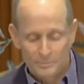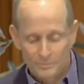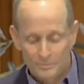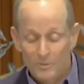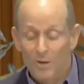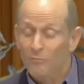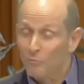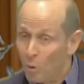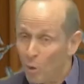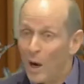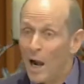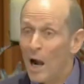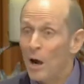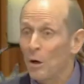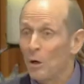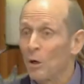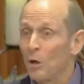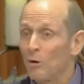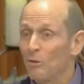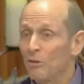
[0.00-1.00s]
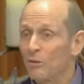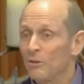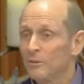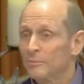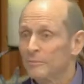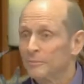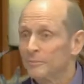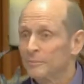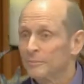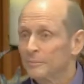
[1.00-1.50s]
for our earth
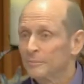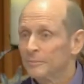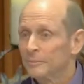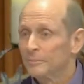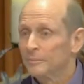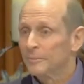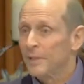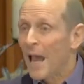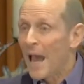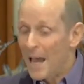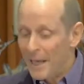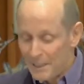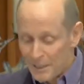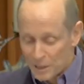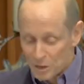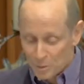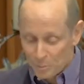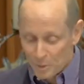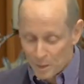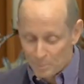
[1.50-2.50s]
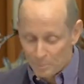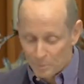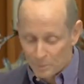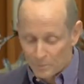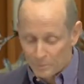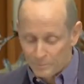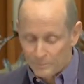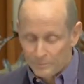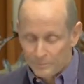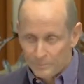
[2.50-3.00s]
and its
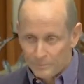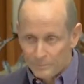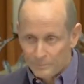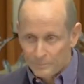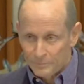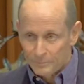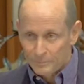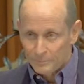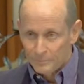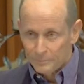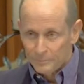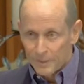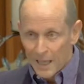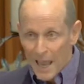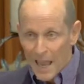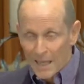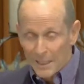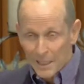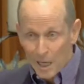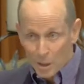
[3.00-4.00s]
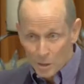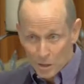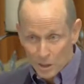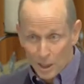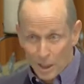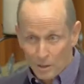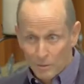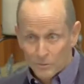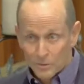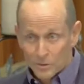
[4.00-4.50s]
people and
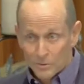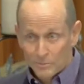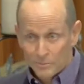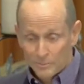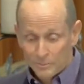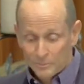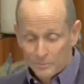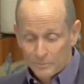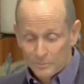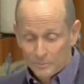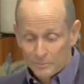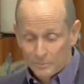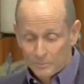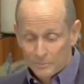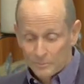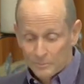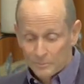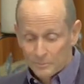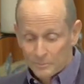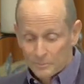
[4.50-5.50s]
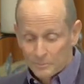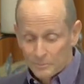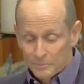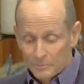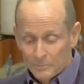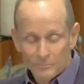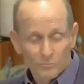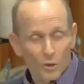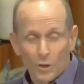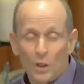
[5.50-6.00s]
ourselves.
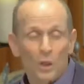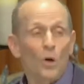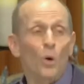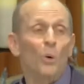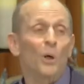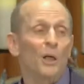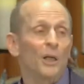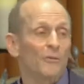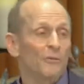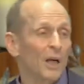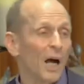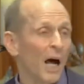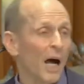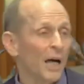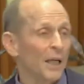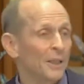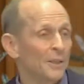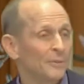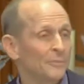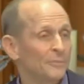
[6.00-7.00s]
For the glory of God,